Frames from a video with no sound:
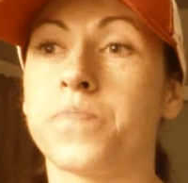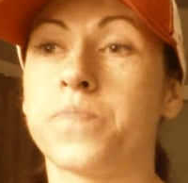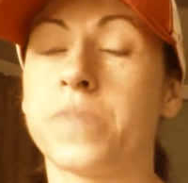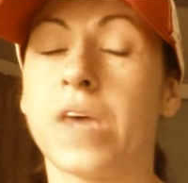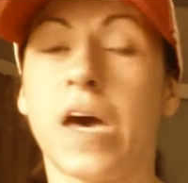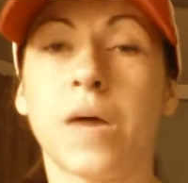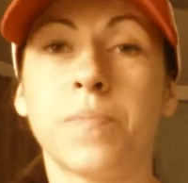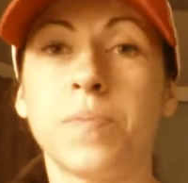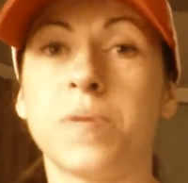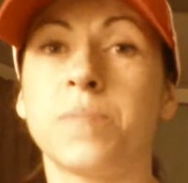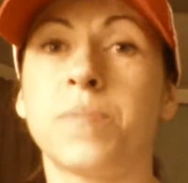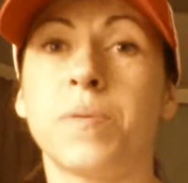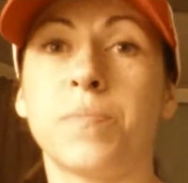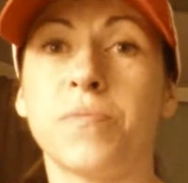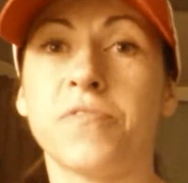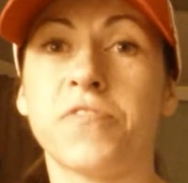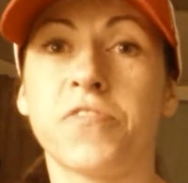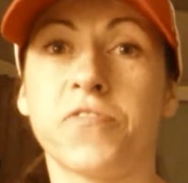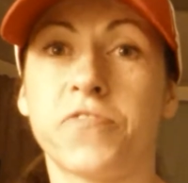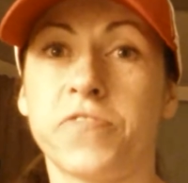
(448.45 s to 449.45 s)
helping
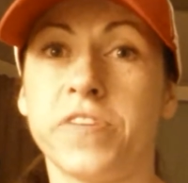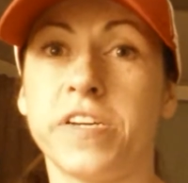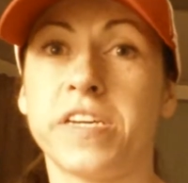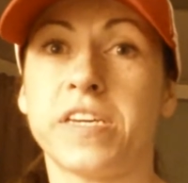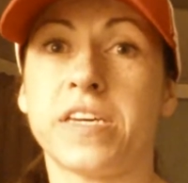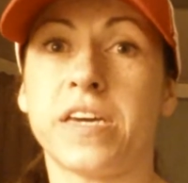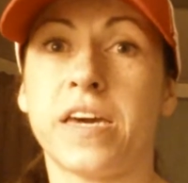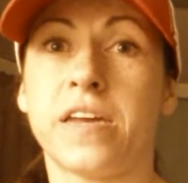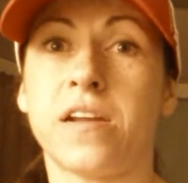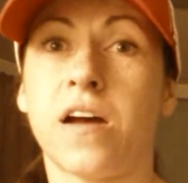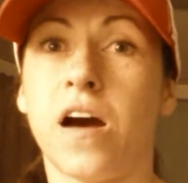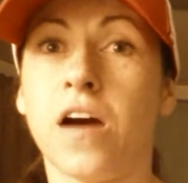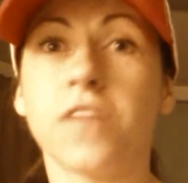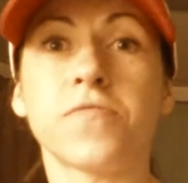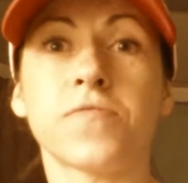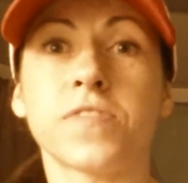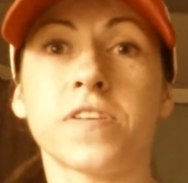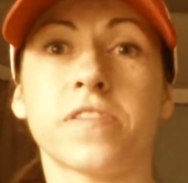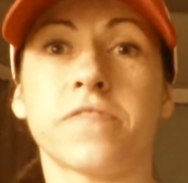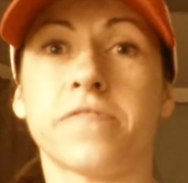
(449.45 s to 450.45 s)
people for free and
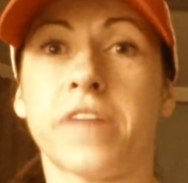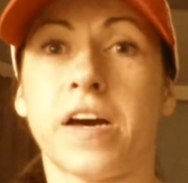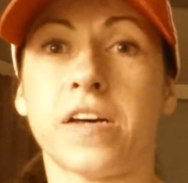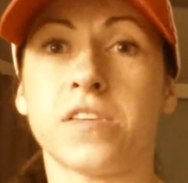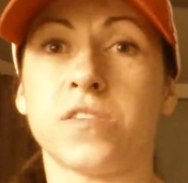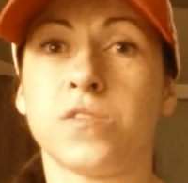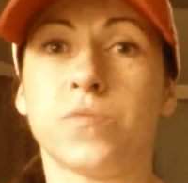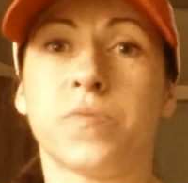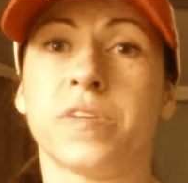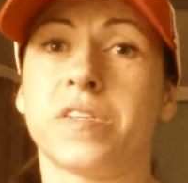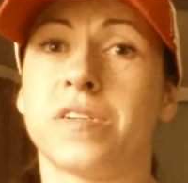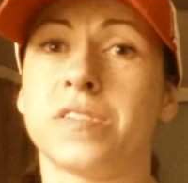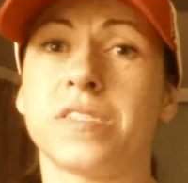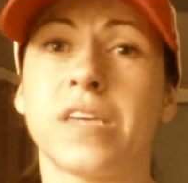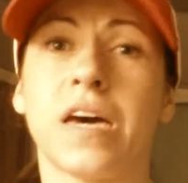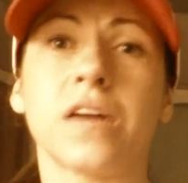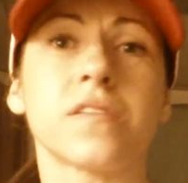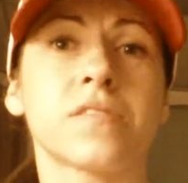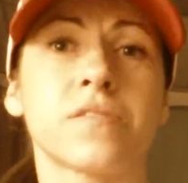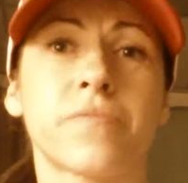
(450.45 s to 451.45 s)
offering value, whether it's
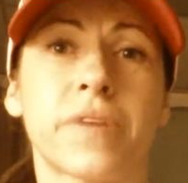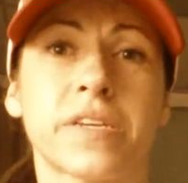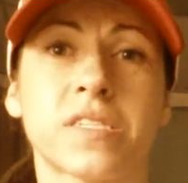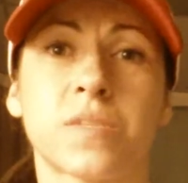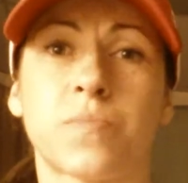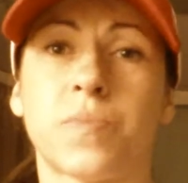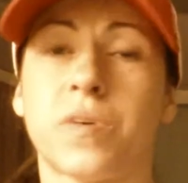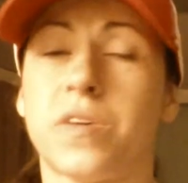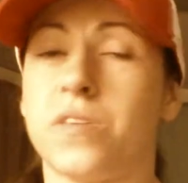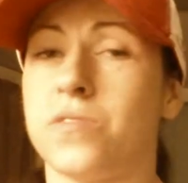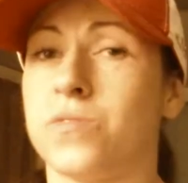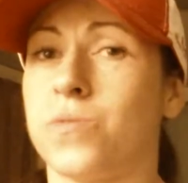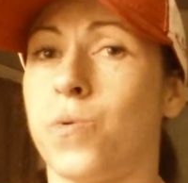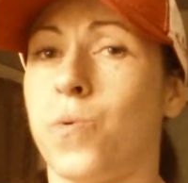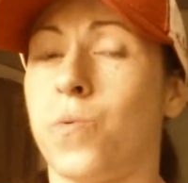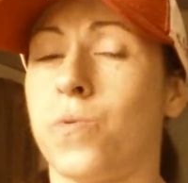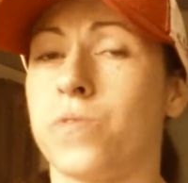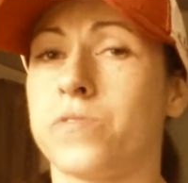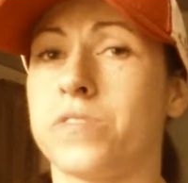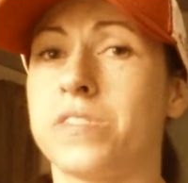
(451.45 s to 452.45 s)
healthy recipes
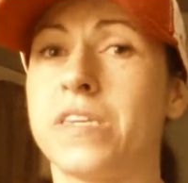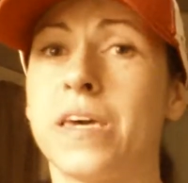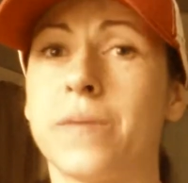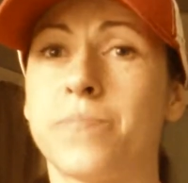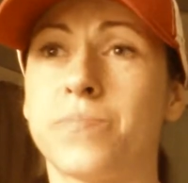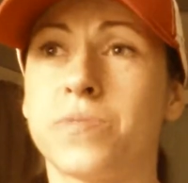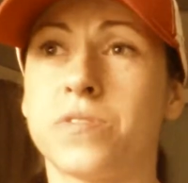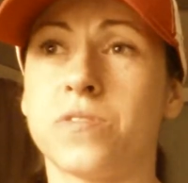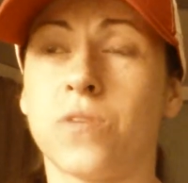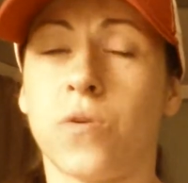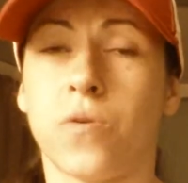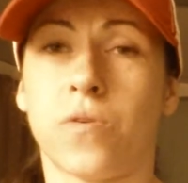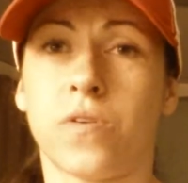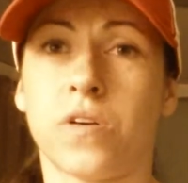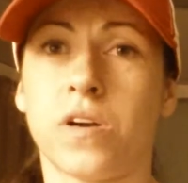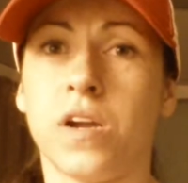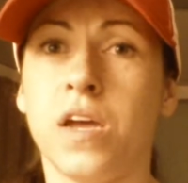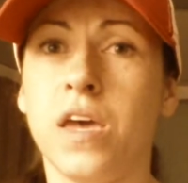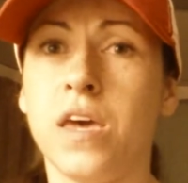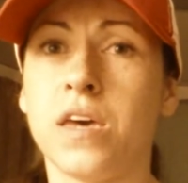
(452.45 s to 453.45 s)
or tips
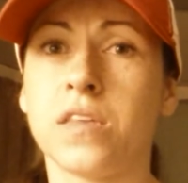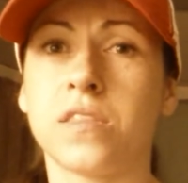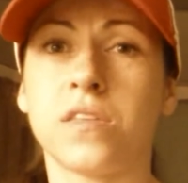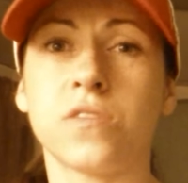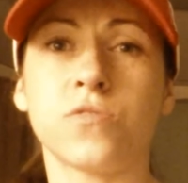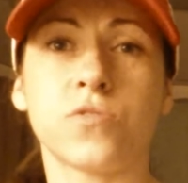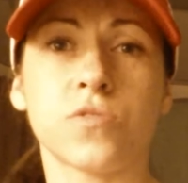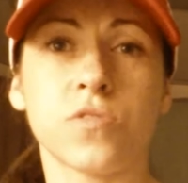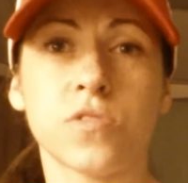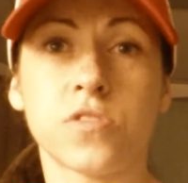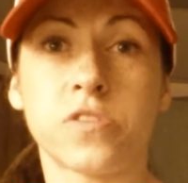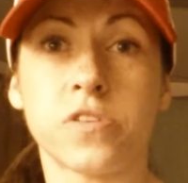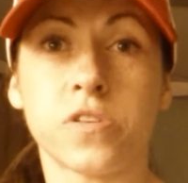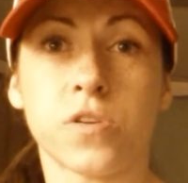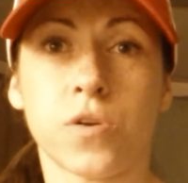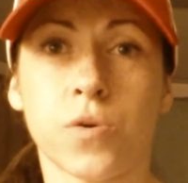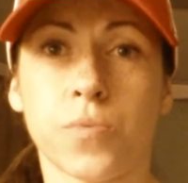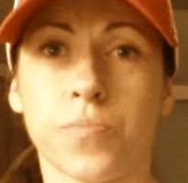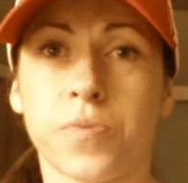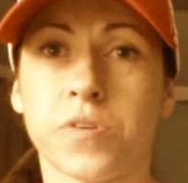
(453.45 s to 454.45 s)
or things you learn in
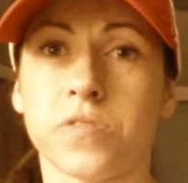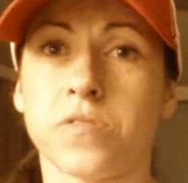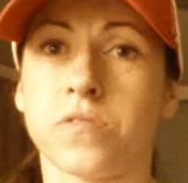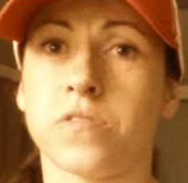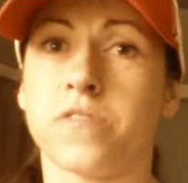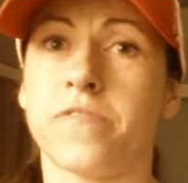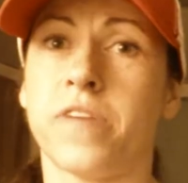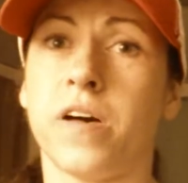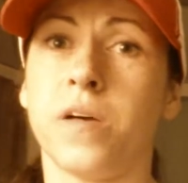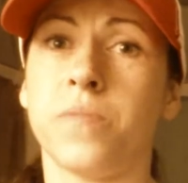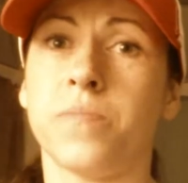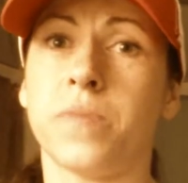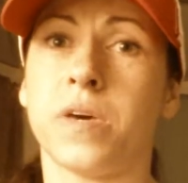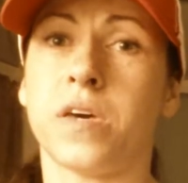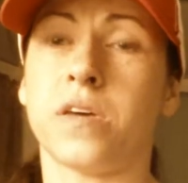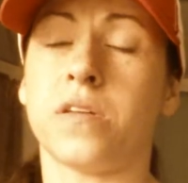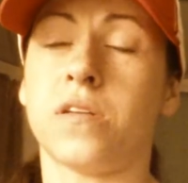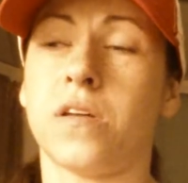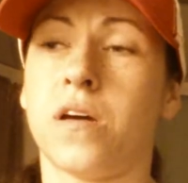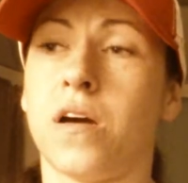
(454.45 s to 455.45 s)
your own personal
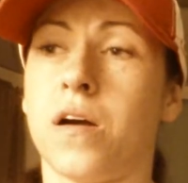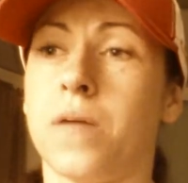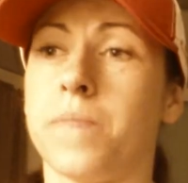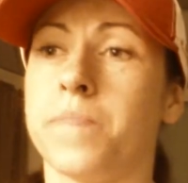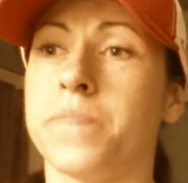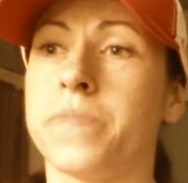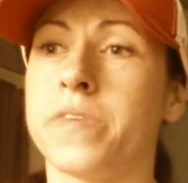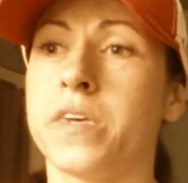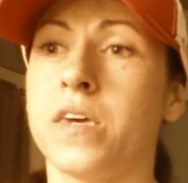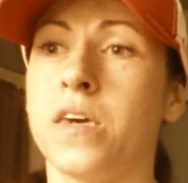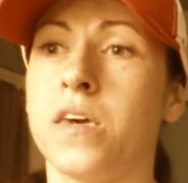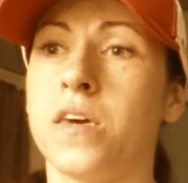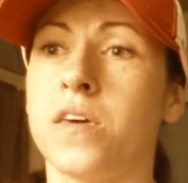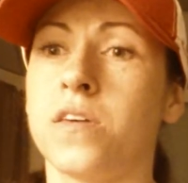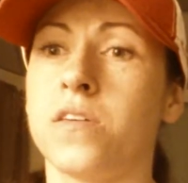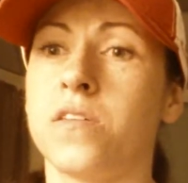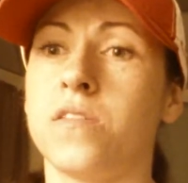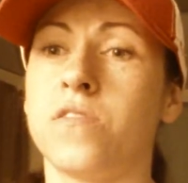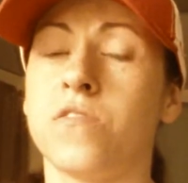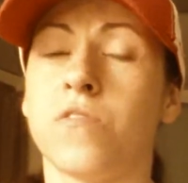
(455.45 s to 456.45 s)
development,
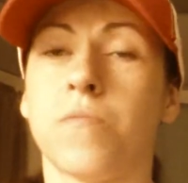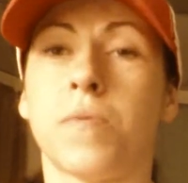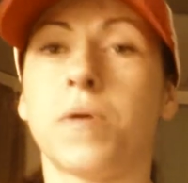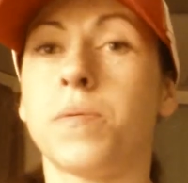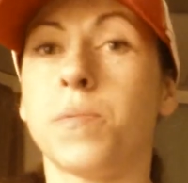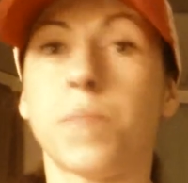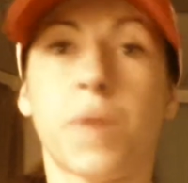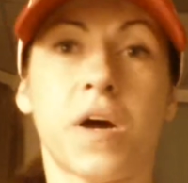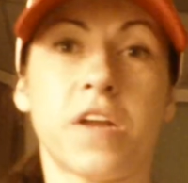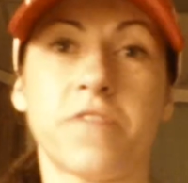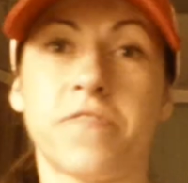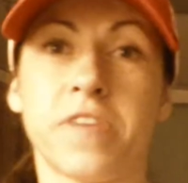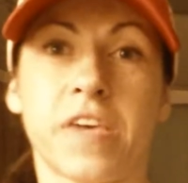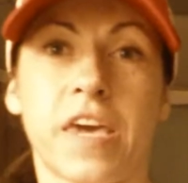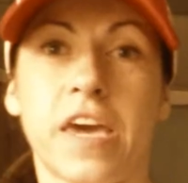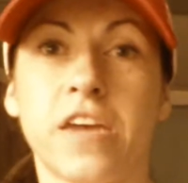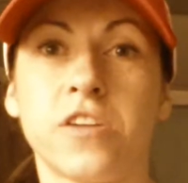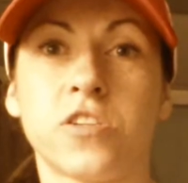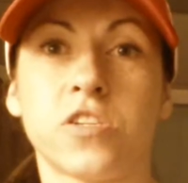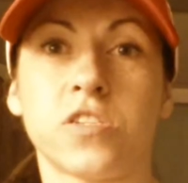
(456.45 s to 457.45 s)
maybe
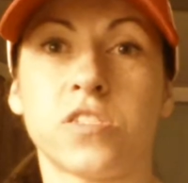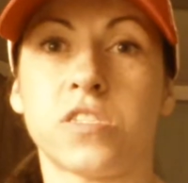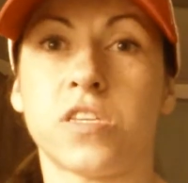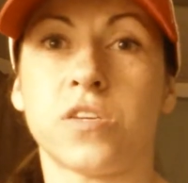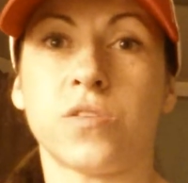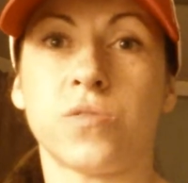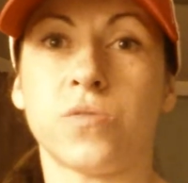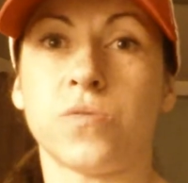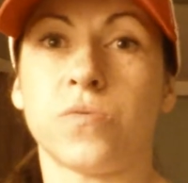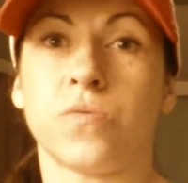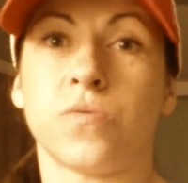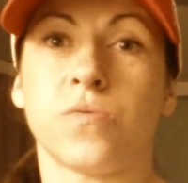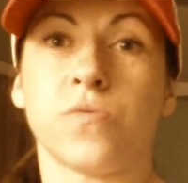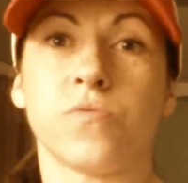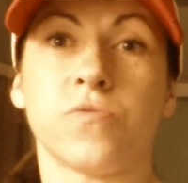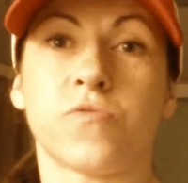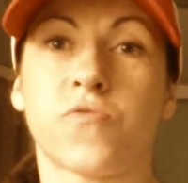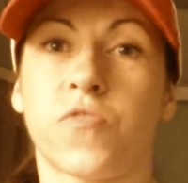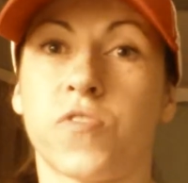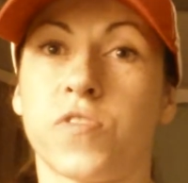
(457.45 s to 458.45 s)
modifications that you
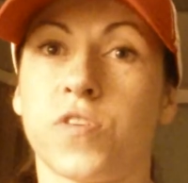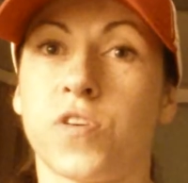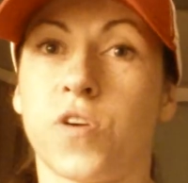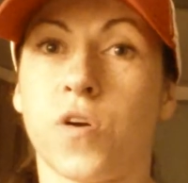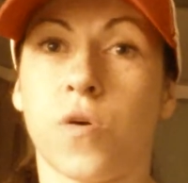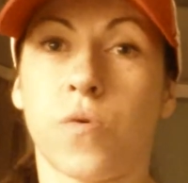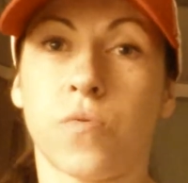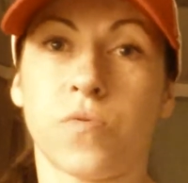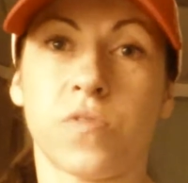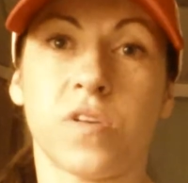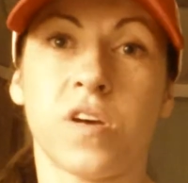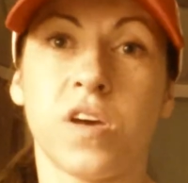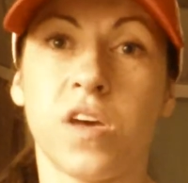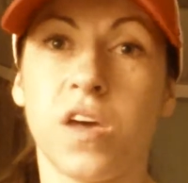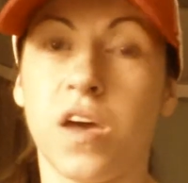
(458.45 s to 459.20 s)
use for your own